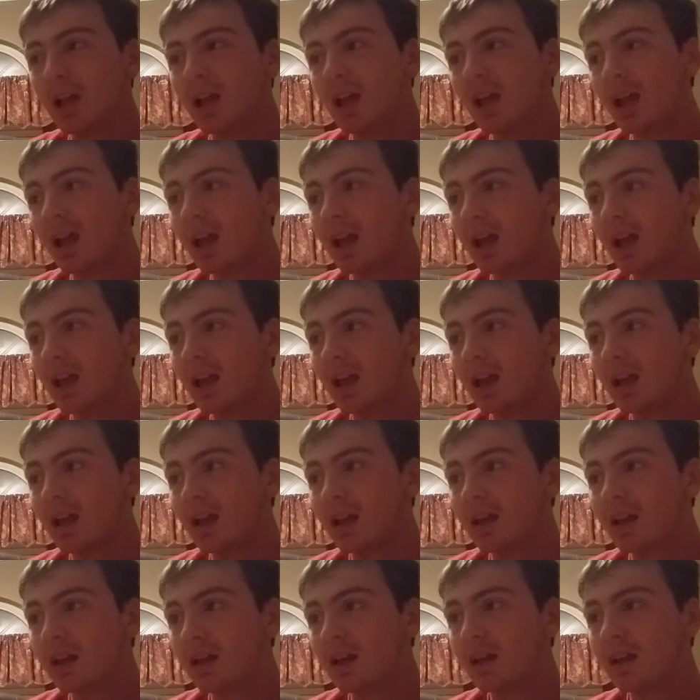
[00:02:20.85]

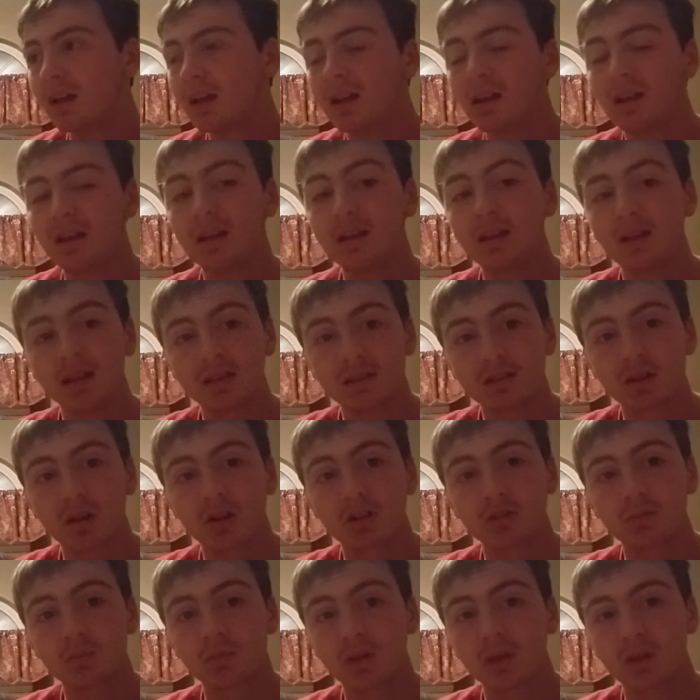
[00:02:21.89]
and it started
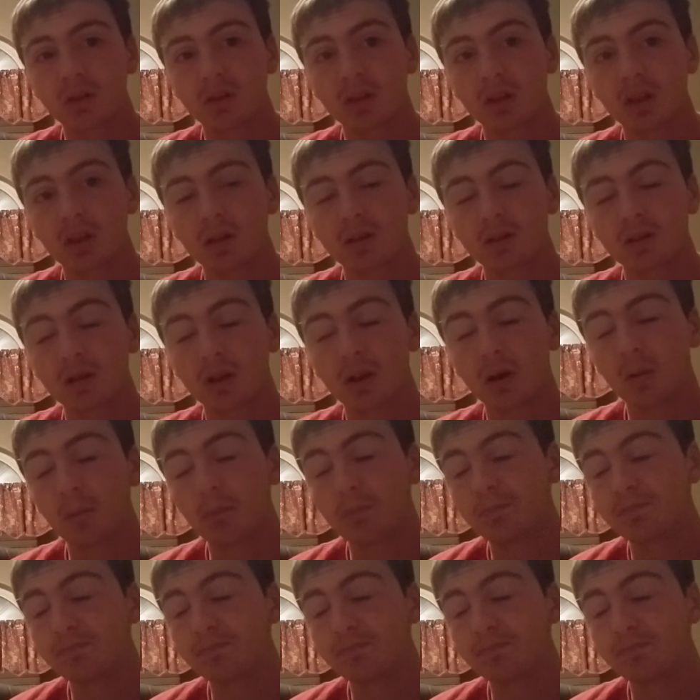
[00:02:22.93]
sprinkling, so